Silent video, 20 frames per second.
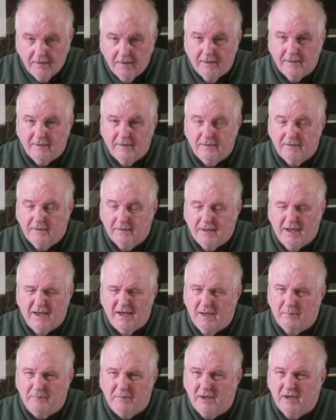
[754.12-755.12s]
I can't
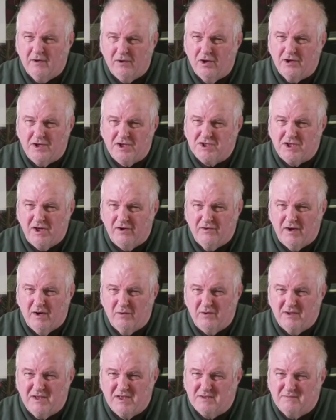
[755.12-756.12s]
help it, I gotta say
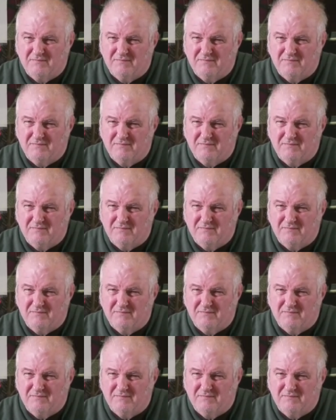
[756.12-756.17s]
round.